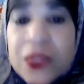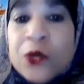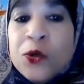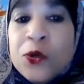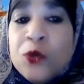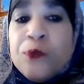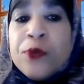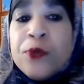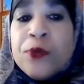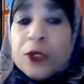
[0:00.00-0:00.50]

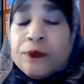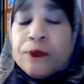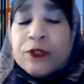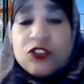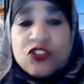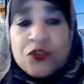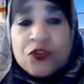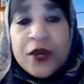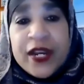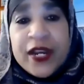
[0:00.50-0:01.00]
who
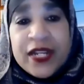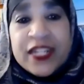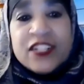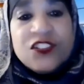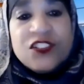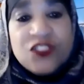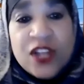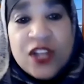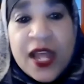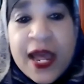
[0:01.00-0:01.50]
perpetrate
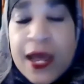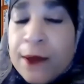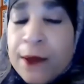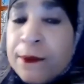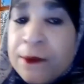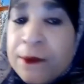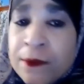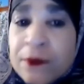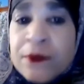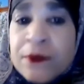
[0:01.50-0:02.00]

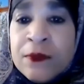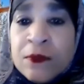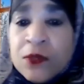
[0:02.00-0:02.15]
Islam,